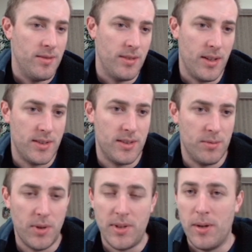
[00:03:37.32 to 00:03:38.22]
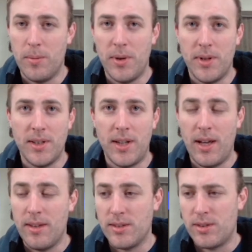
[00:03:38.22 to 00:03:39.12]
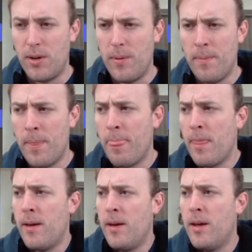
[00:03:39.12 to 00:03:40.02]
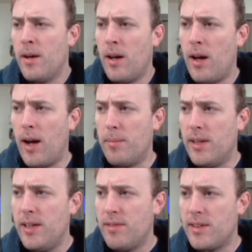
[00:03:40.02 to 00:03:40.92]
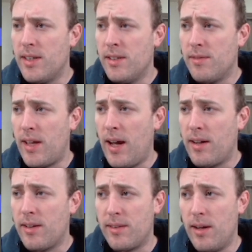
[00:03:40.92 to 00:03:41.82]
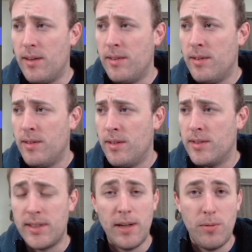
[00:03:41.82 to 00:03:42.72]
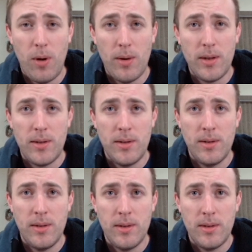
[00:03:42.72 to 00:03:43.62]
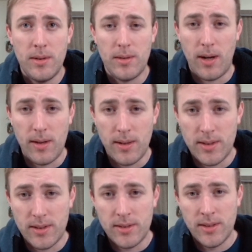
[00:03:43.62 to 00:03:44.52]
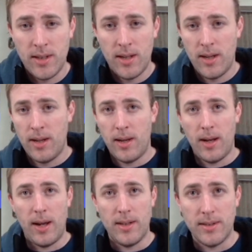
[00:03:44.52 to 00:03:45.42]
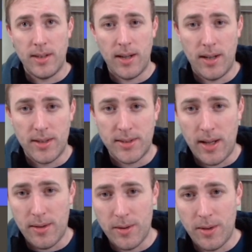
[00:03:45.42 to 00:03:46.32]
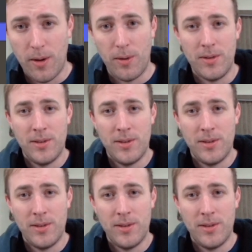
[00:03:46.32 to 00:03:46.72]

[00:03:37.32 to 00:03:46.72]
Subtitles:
that's what they were putting together. So I believe at the end of the hackathon, Safe Wallet, Nautilus, and Satergo,